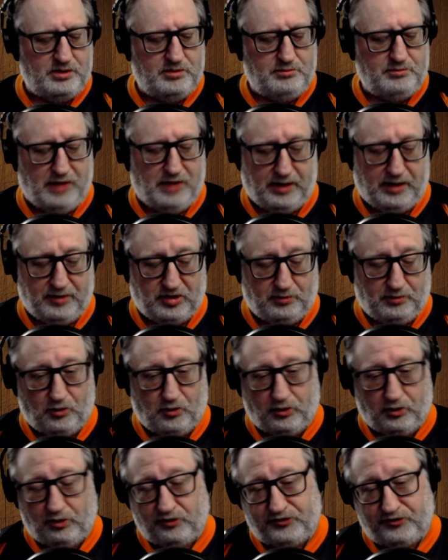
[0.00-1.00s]
Maybe the
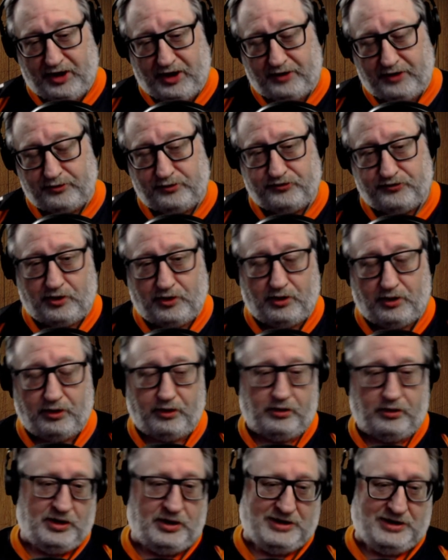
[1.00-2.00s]
moral standards
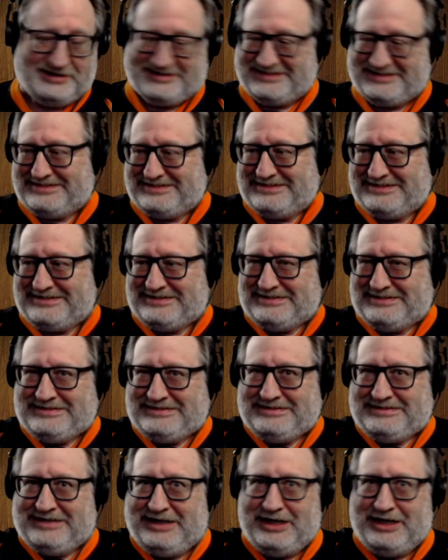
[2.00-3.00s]
are
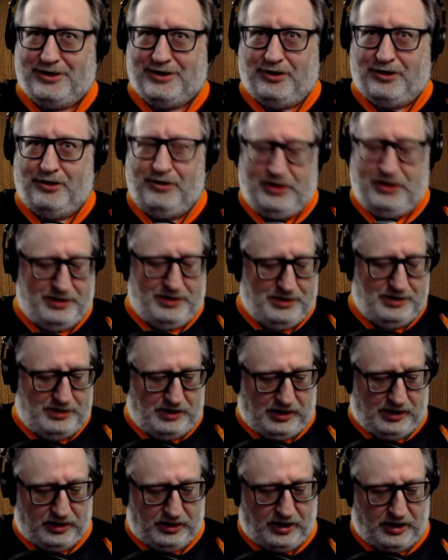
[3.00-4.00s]
here,
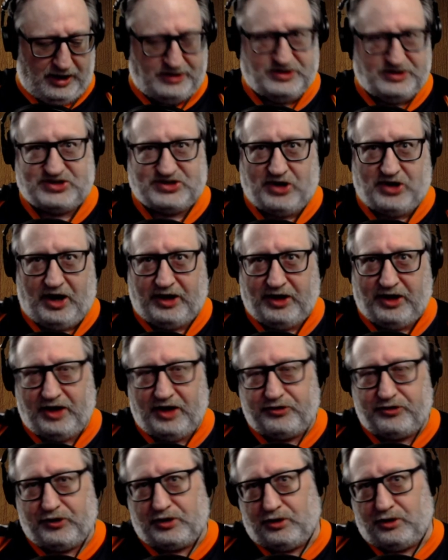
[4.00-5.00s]
and I decide
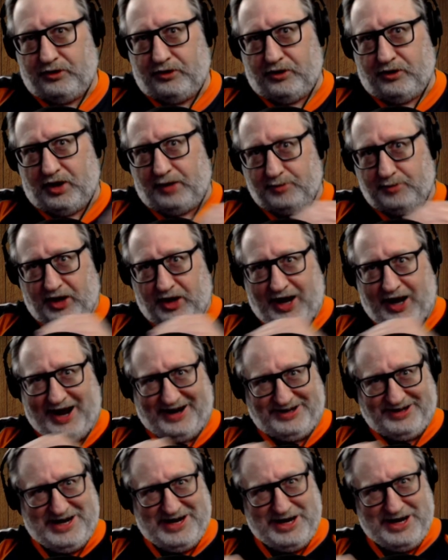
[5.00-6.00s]
ethically that I'm going to
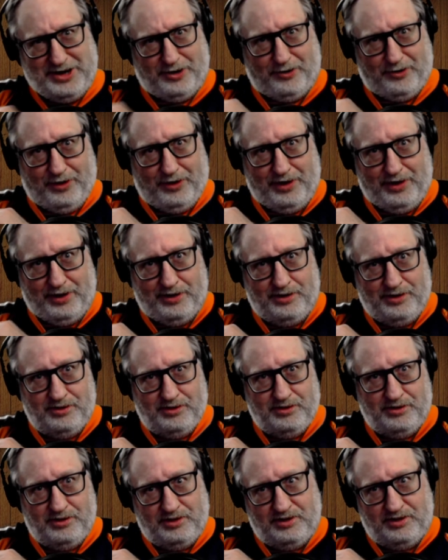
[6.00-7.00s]
act here.
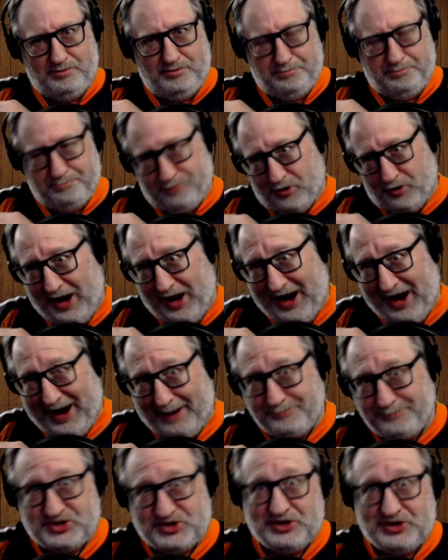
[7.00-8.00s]

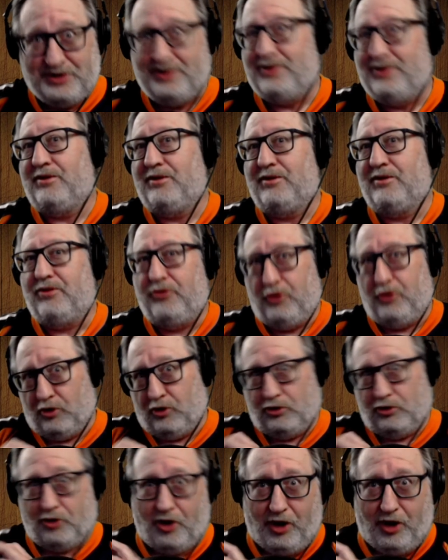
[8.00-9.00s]
Perhaps there are
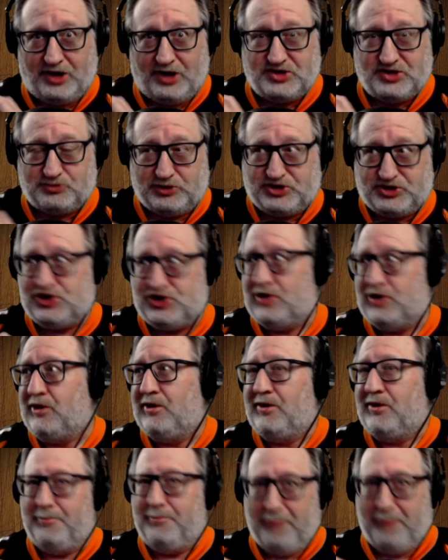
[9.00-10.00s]
laws which
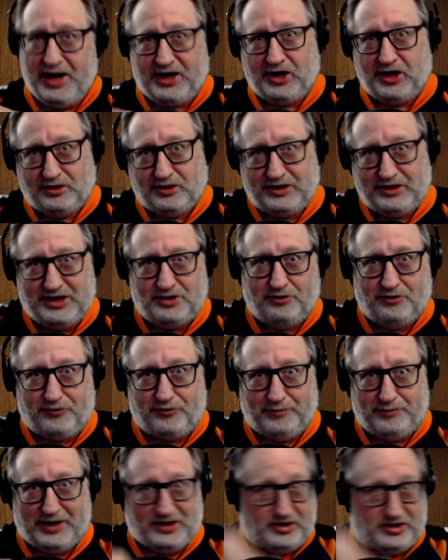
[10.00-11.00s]
make it illegal for
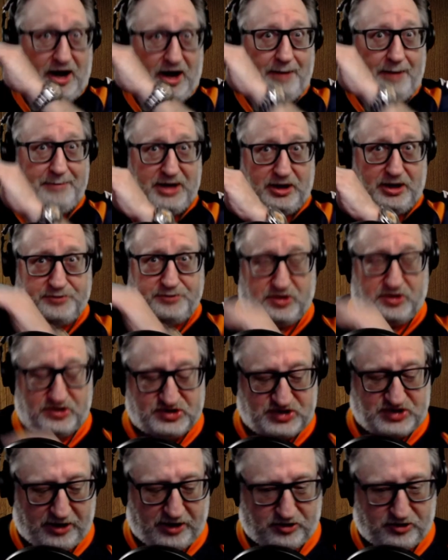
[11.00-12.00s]
me to not meet up to the
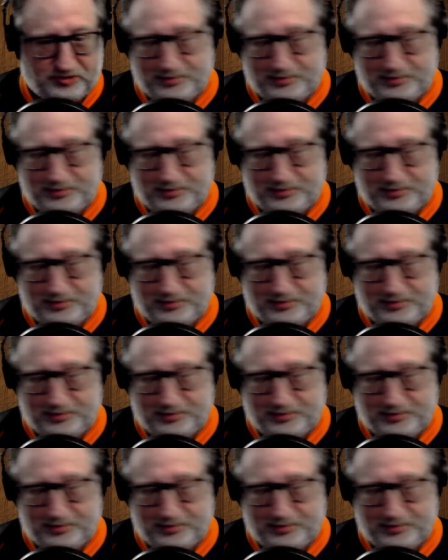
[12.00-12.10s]
standards.